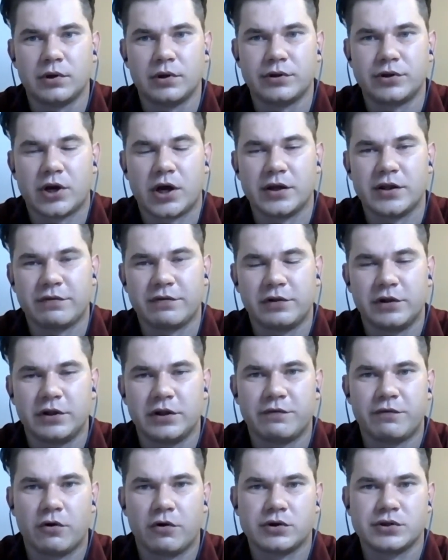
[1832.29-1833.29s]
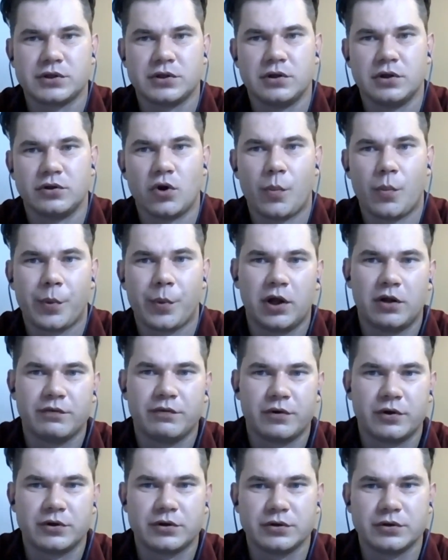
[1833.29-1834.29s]
Uh, try definitely first uh, topical,
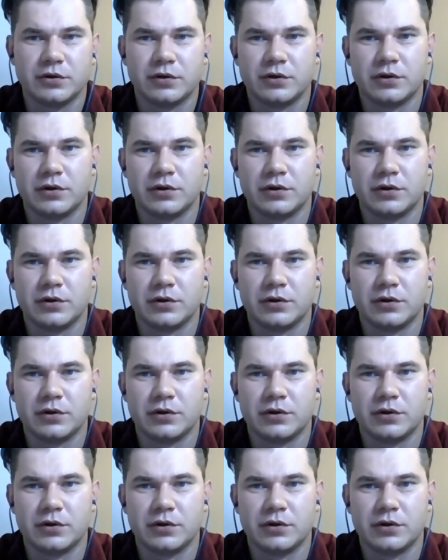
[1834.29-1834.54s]
first